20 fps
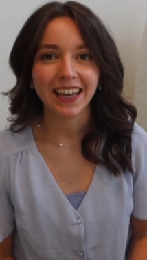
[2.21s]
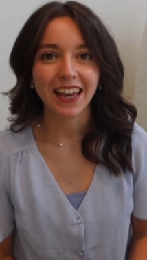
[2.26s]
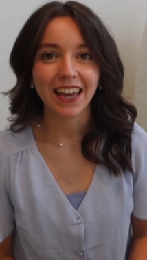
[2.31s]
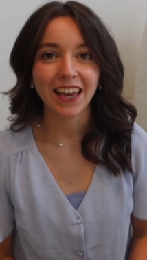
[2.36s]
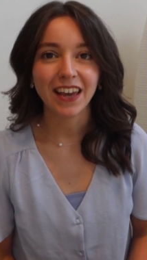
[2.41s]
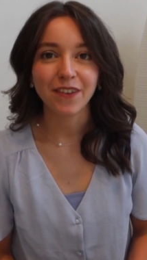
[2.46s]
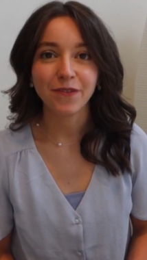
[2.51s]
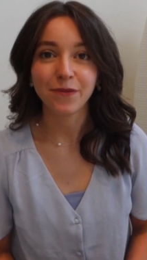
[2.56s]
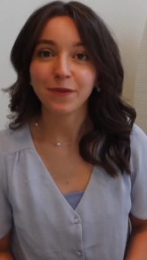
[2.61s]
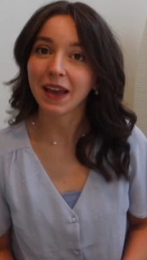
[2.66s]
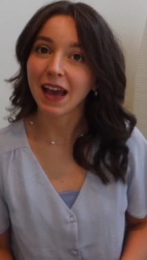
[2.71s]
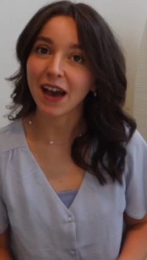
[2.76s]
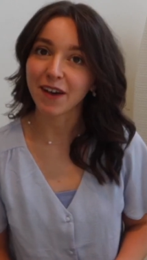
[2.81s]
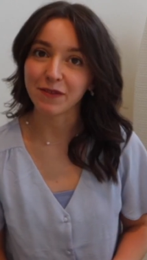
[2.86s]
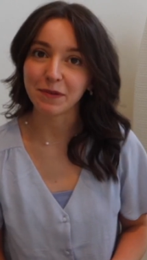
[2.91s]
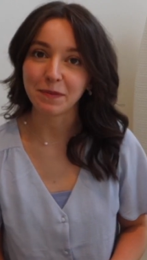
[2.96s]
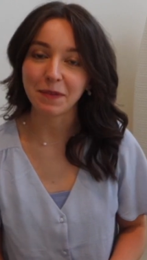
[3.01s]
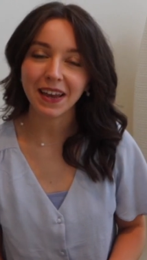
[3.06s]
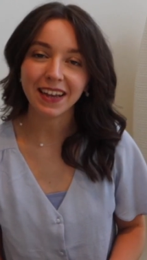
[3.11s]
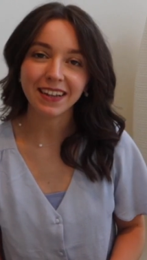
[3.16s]
If we
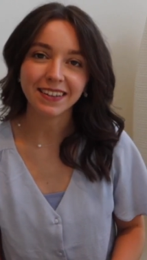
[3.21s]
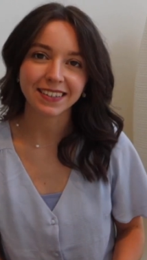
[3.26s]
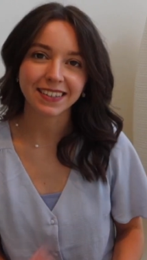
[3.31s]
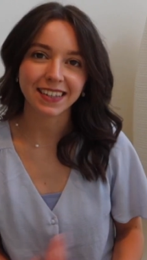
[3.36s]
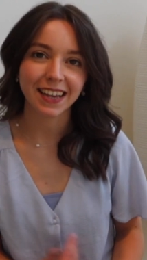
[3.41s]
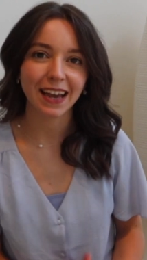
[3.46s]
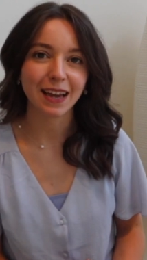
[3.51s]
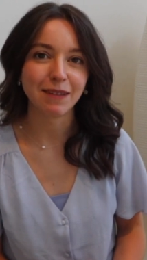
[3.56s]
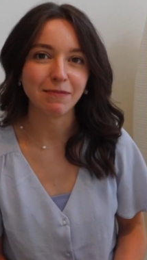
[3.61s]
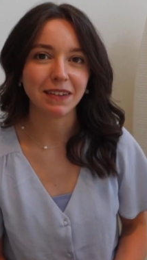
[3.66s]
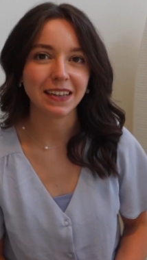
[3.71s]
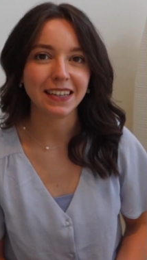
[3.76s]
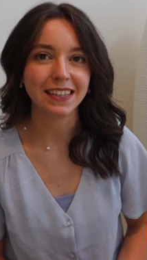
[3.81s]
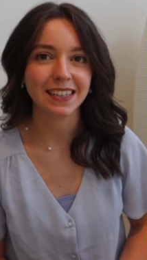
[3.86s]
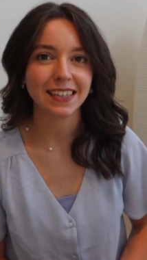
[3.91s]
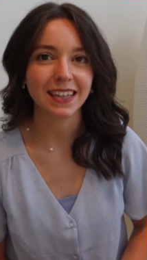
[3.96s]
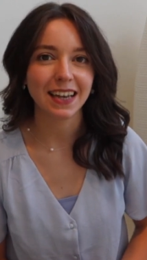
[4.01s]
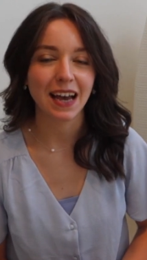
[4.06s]
haven't met, I'm Lisa,